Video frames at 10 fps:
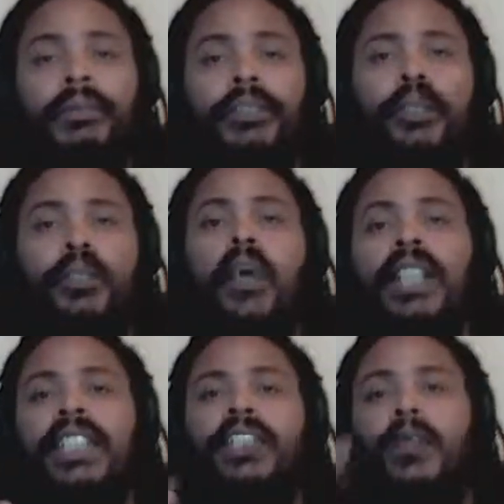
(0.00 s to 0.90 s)
You walked
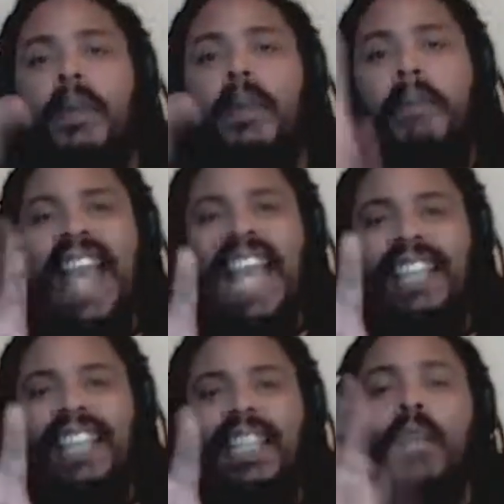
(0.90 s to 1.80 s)
into a bad
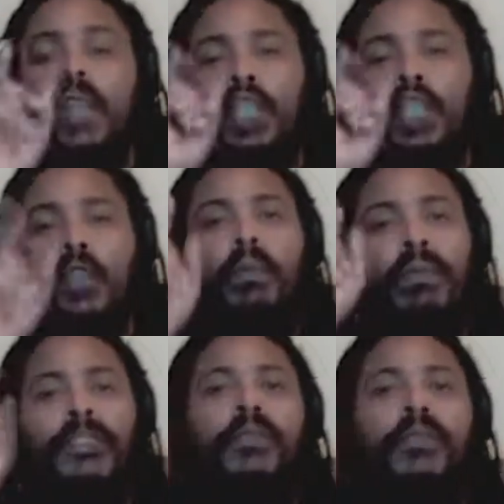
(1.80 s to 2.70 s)
thing, what you
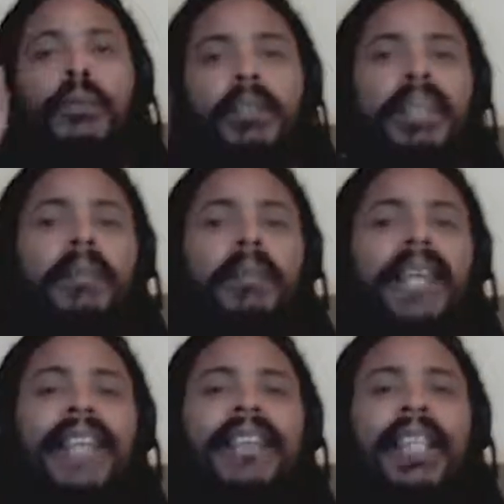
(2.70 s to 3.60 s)
presume to be a bad
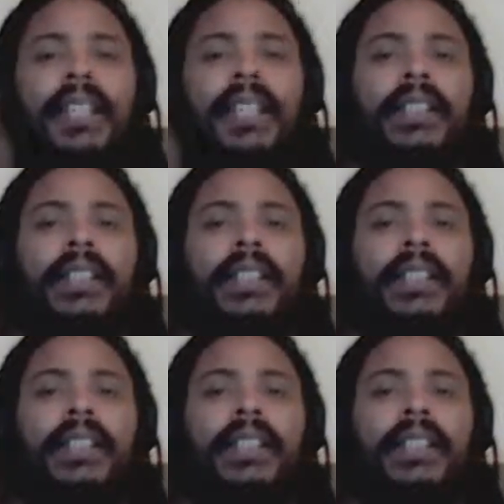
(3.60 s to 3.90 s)
thing.